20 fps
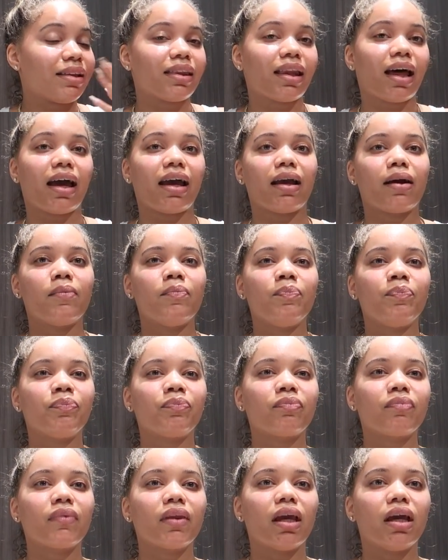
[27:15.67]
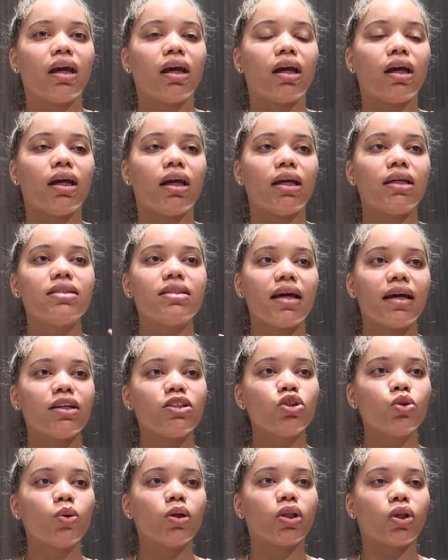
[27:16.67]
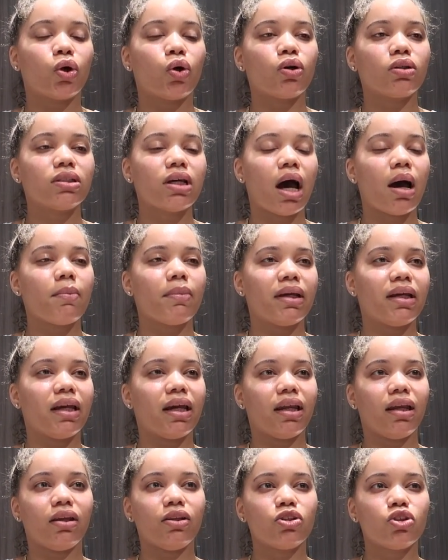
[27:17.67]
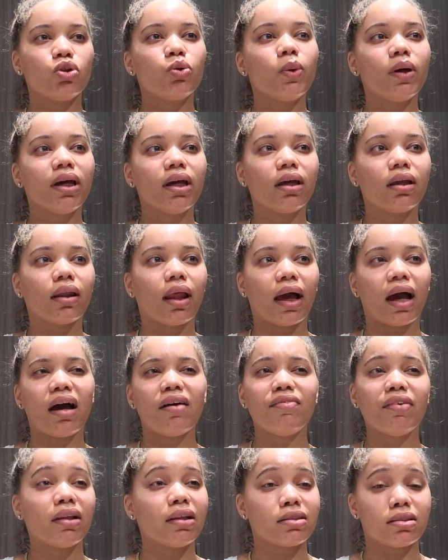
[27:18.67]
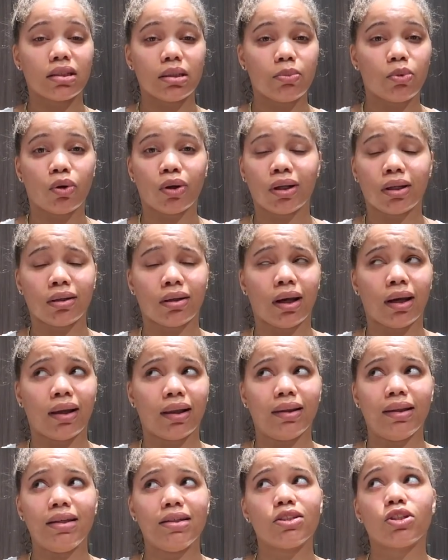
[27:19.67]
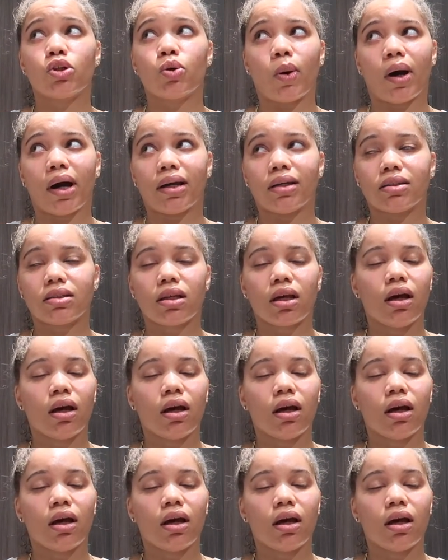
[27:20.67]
Like it takes you a long time to get into it. Like I fell asleep on it at least twice.